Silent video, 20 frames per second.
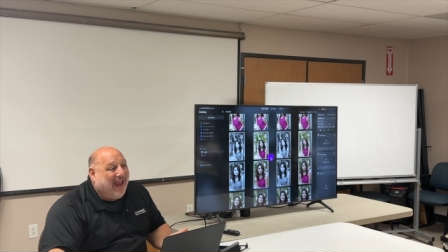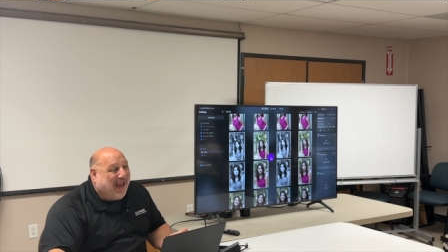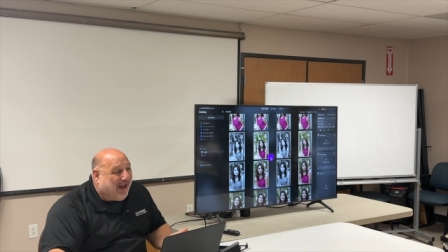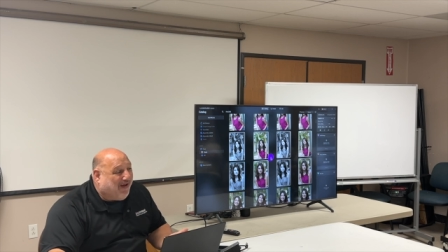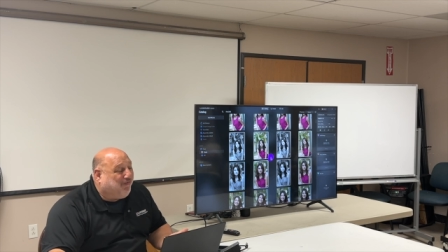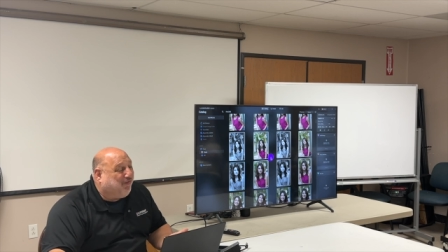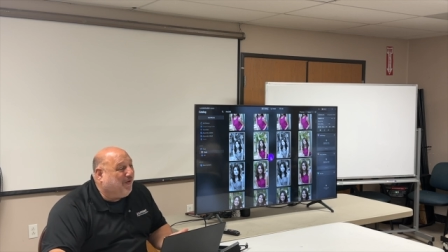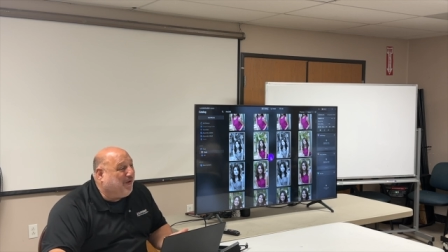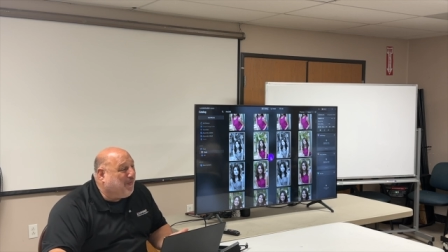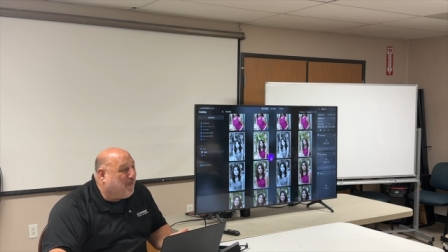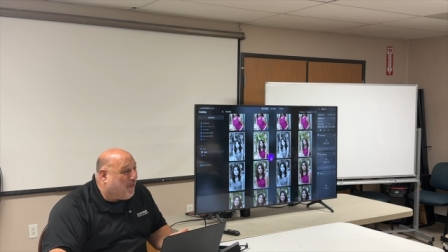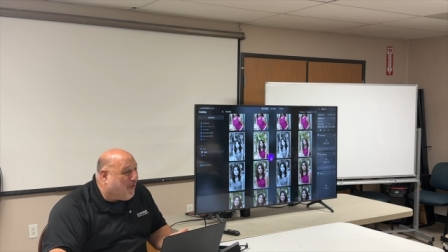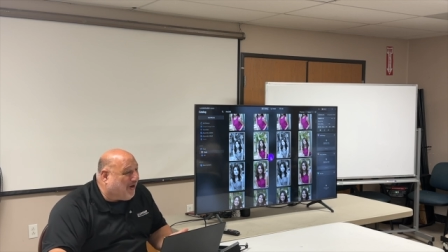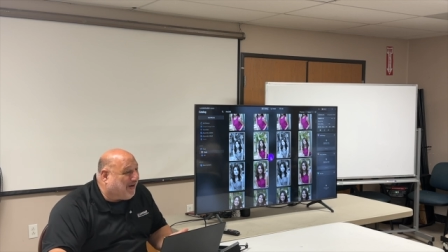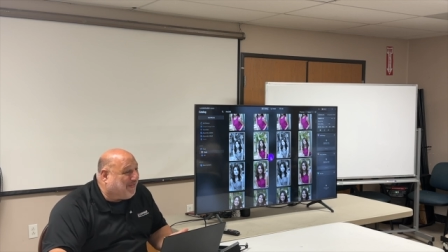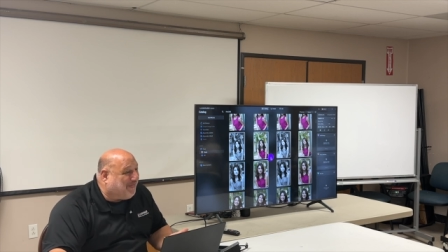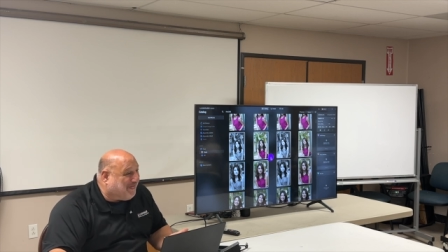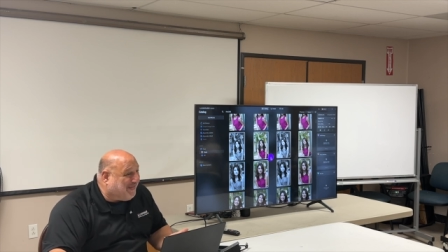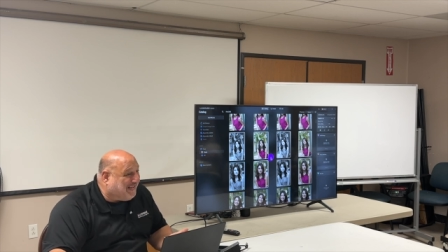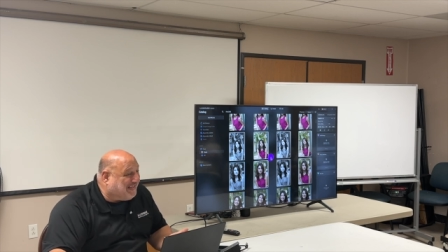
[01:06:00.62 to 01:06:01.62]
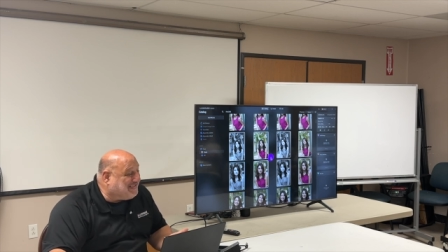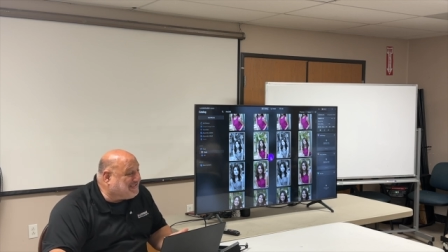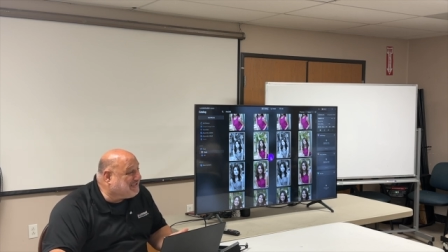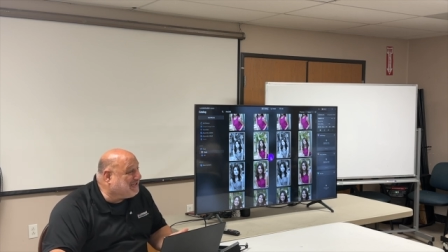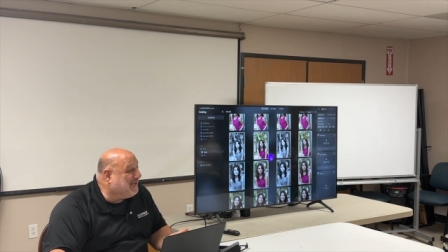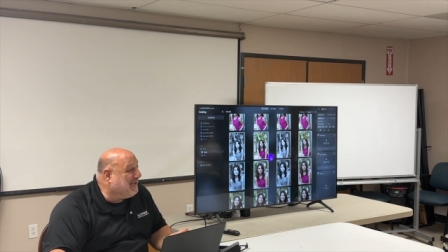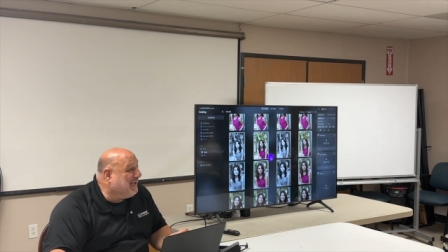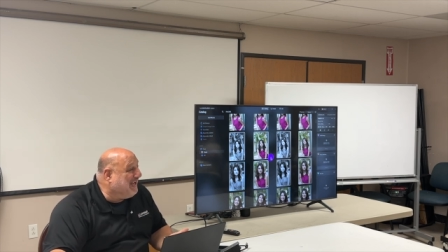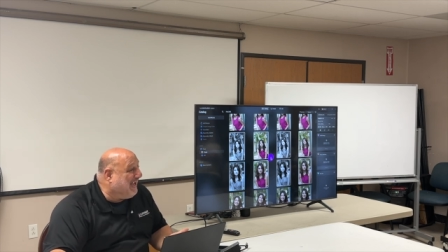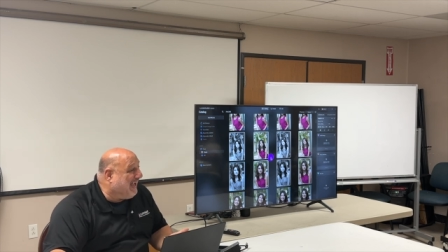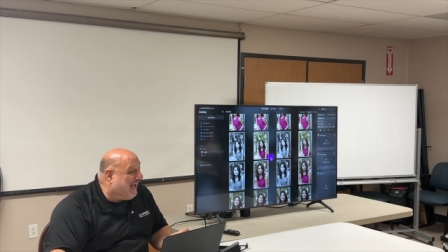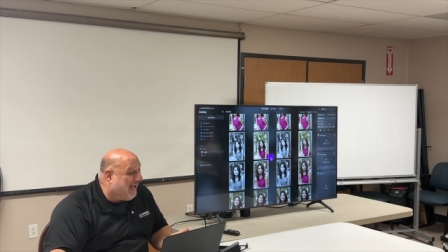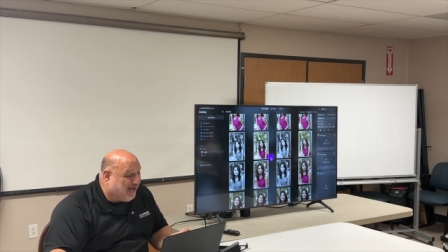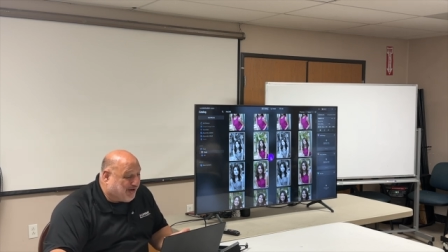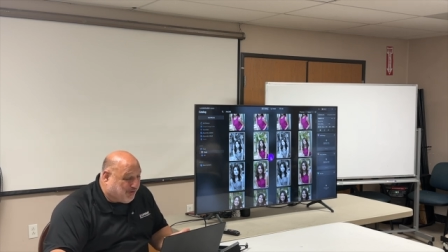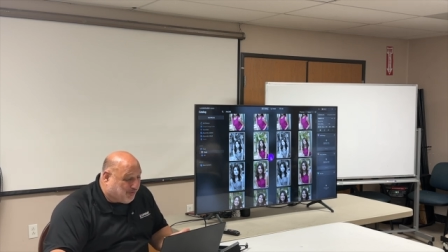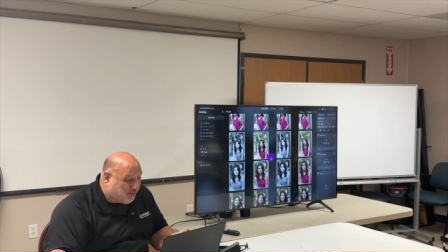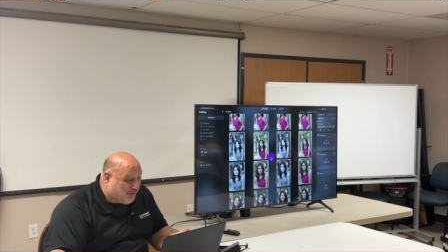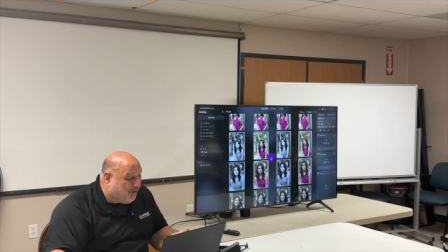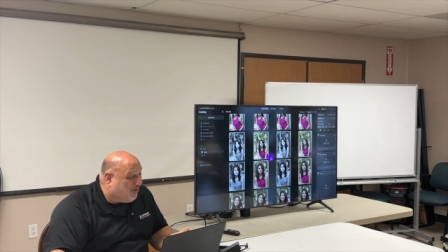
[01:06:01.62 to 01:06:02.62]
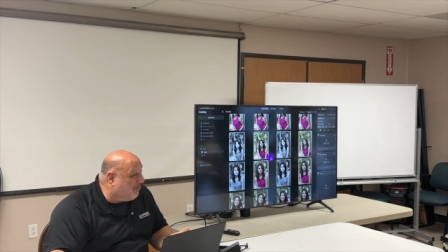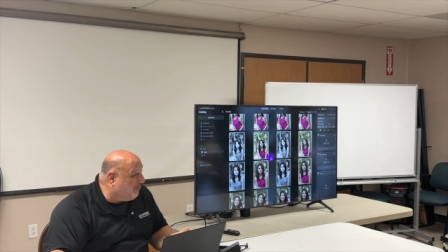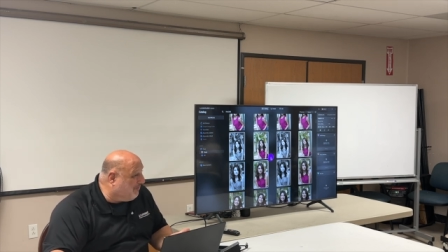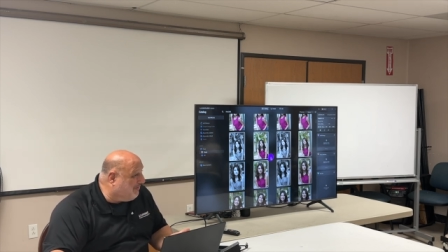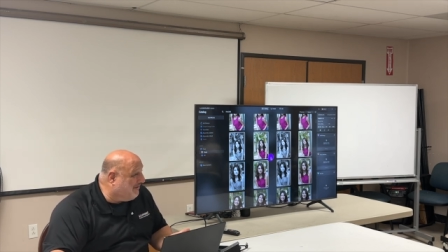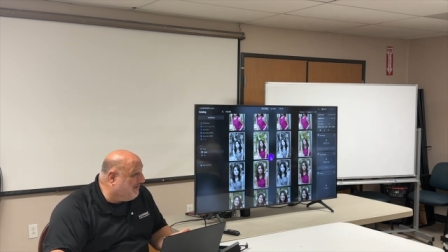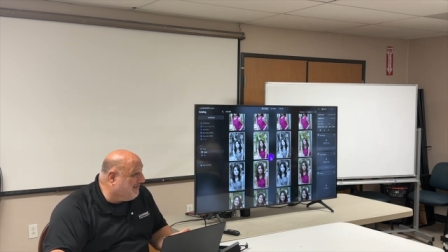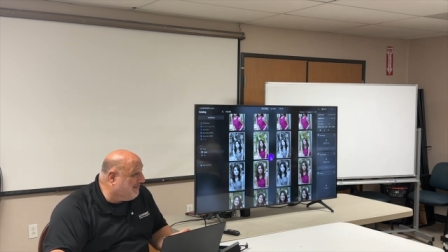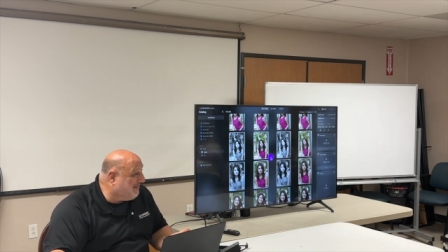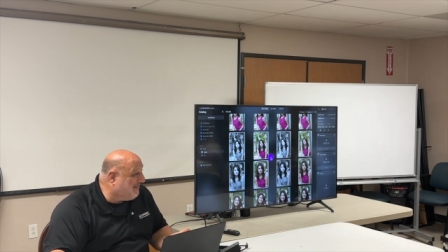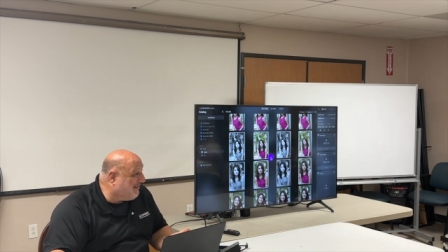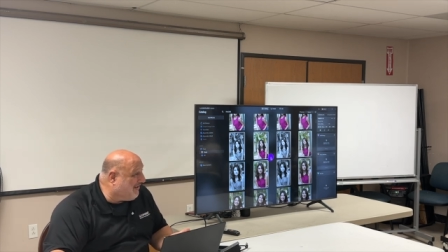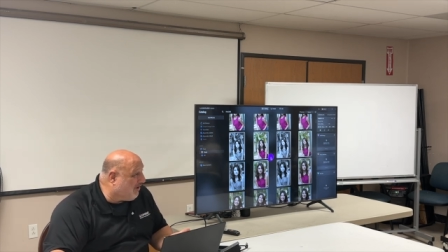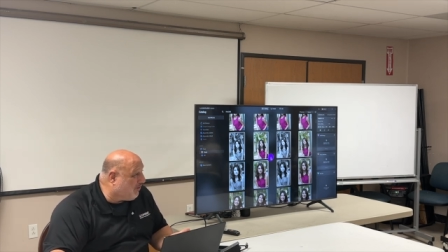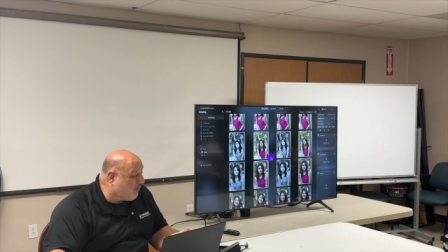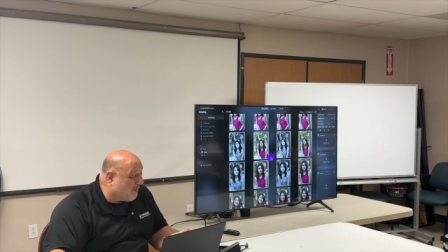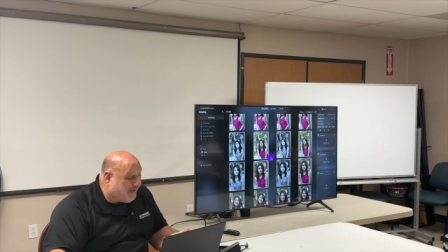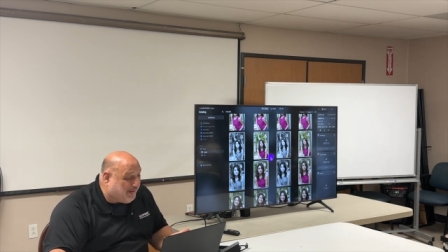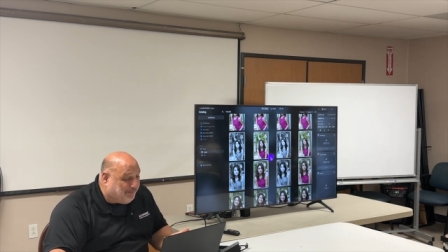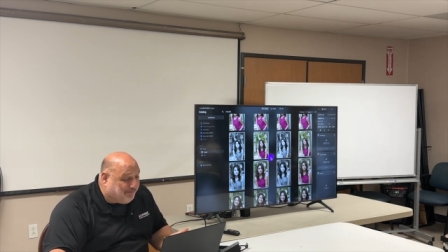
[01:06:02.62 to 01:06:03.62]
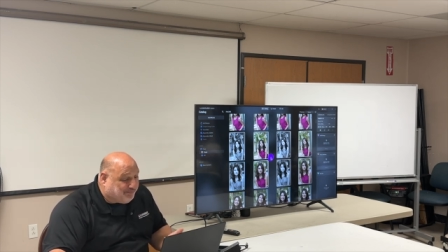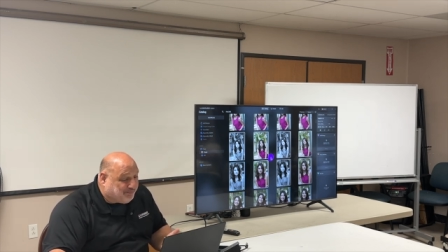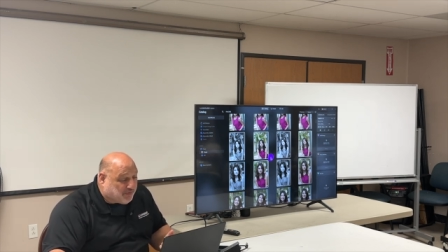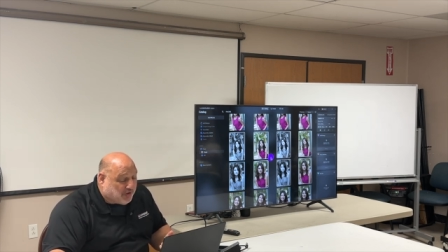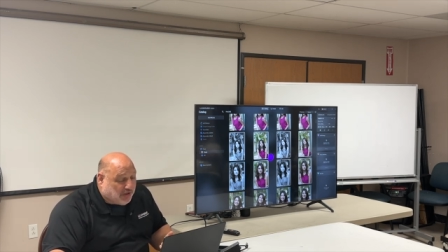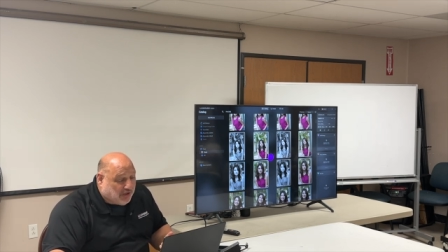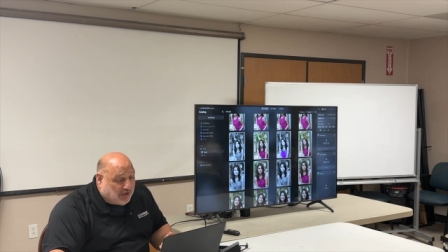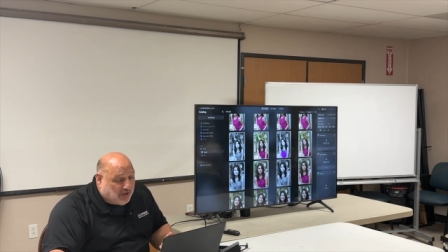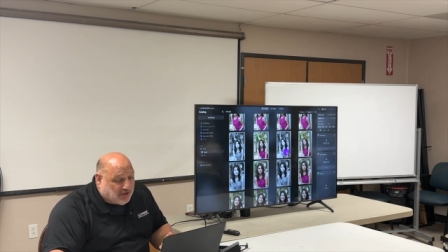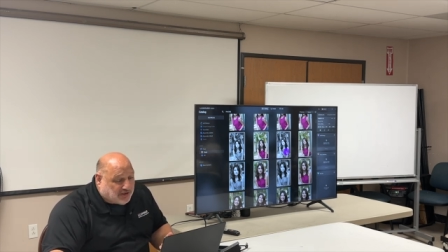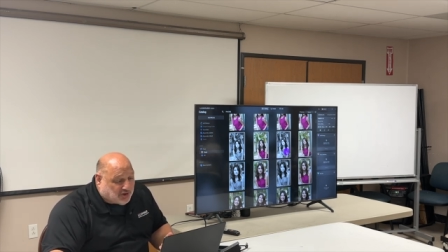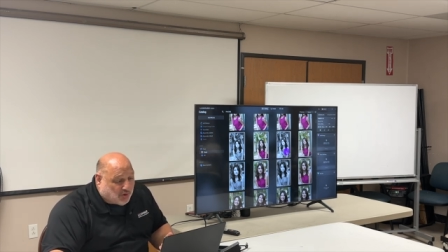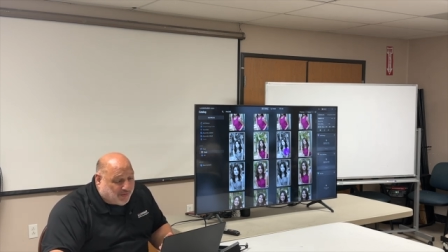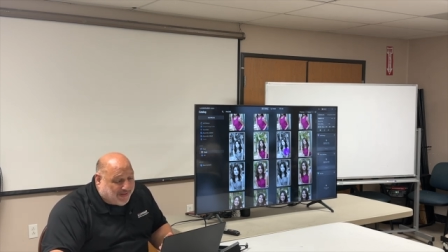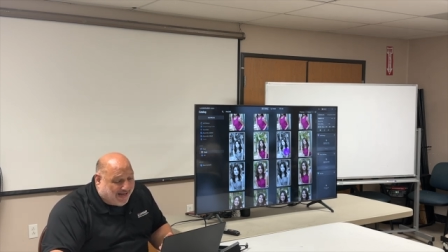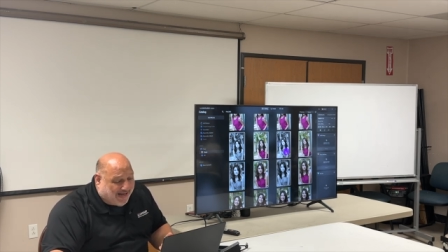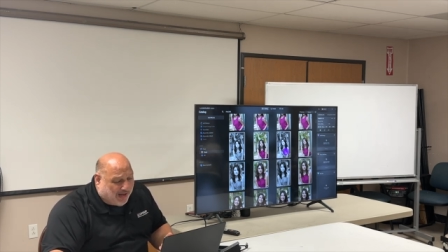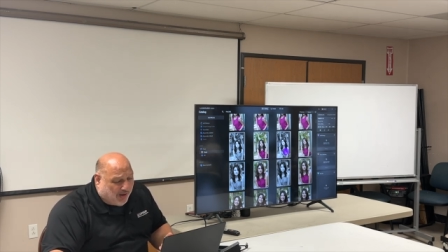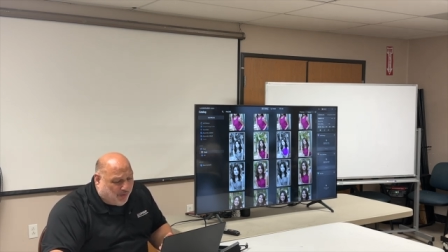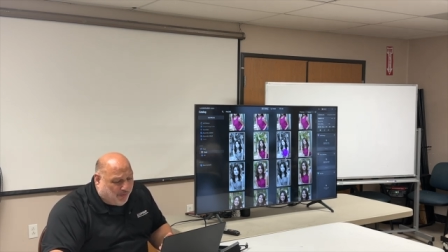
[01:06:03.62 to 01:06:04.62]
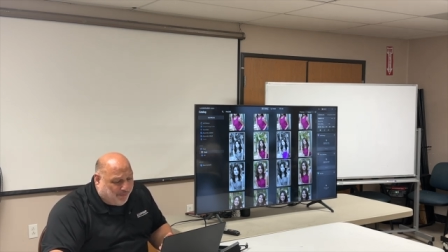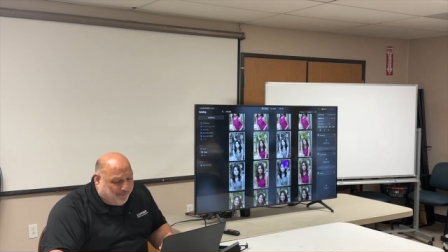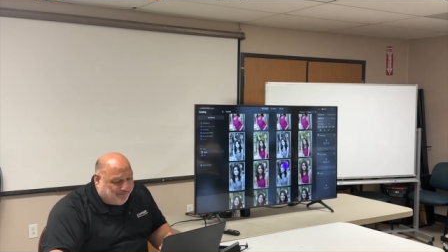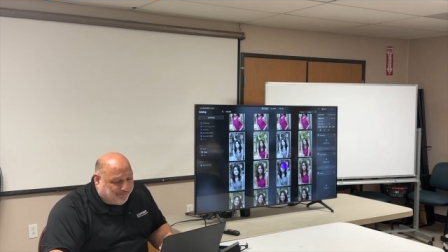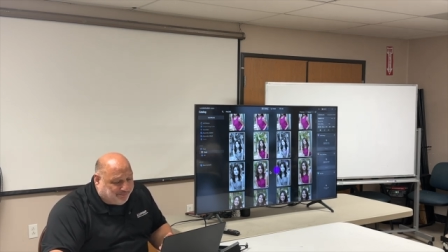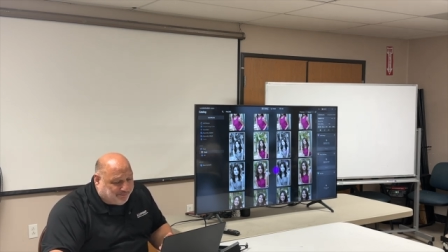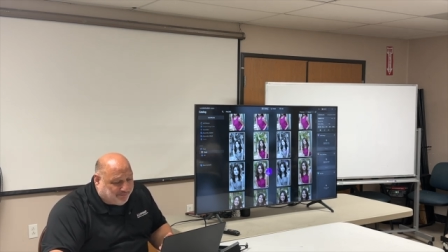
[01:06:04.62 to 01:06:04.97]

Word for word: every one of these on your own? All right? So now,